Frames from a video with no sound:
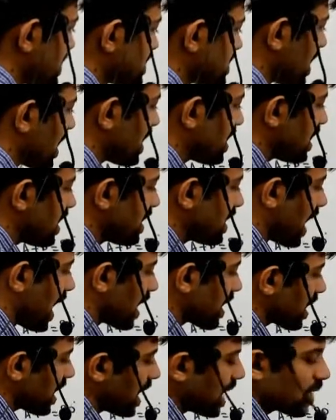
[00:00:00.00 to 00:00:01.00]
90, tan
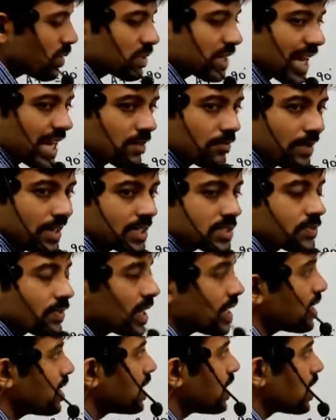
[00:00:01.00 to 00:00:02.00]
a into tan b is 1.
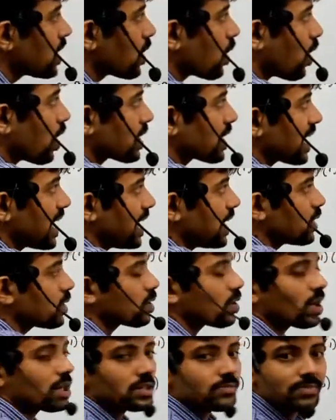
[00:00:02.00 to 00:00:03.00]
Cot a into
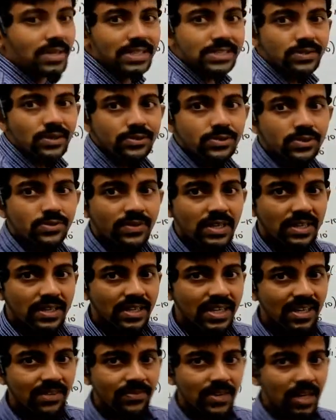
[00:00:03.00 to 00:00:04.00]
cot b is also
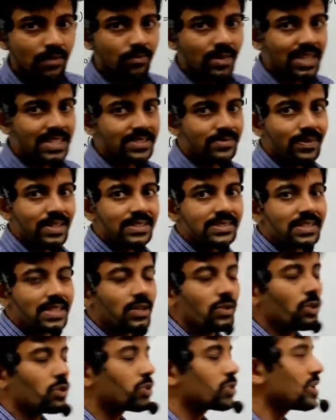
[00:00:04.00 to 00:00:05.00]
1. If a plus b is
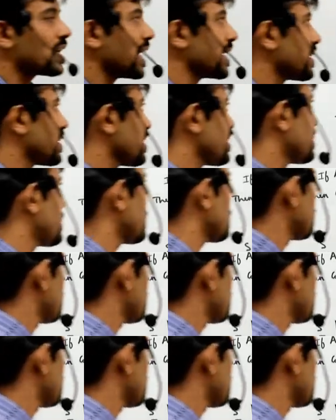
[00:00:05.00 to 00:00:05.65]
equal to 90 degree.